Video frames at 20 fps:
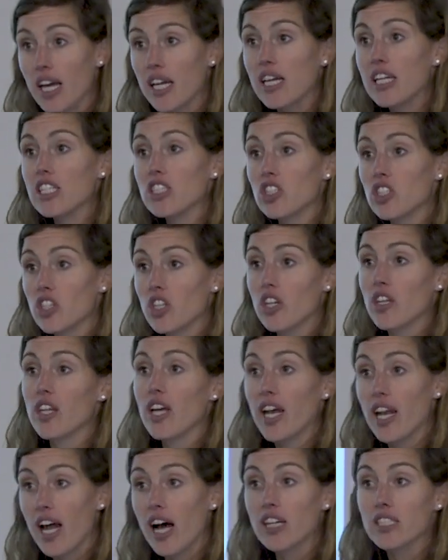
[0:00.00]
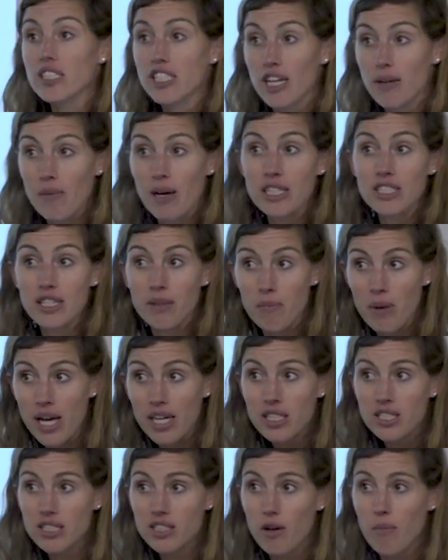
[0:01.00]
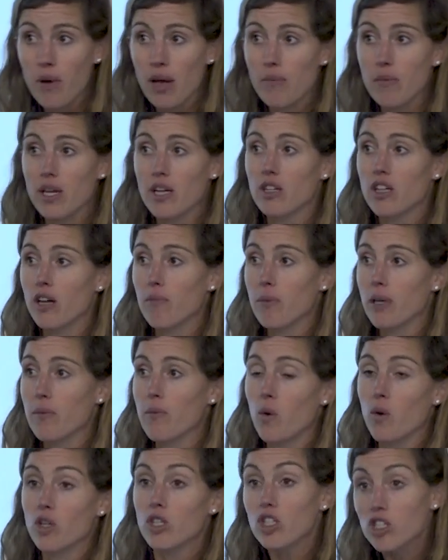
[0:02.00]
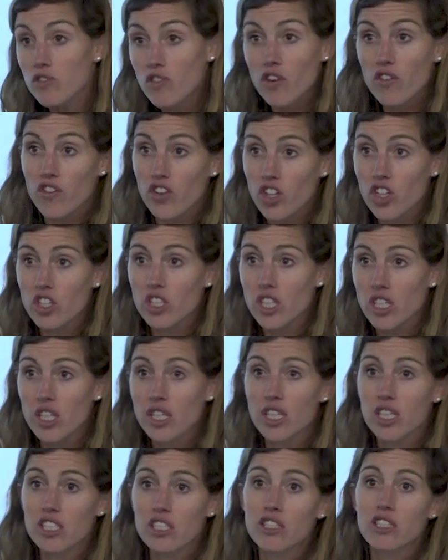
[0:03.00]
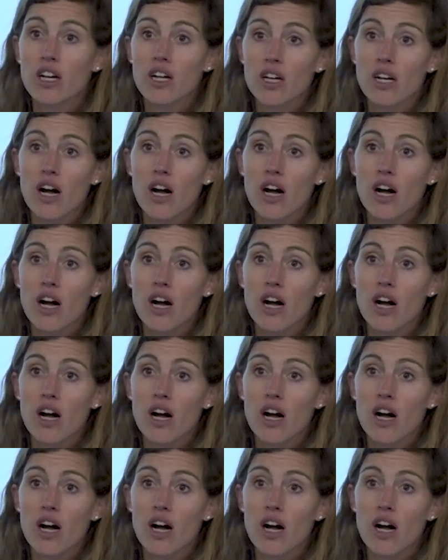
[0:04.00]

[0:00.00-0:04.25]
easier than LCMSMS, so maybe it could be more useful for utilities.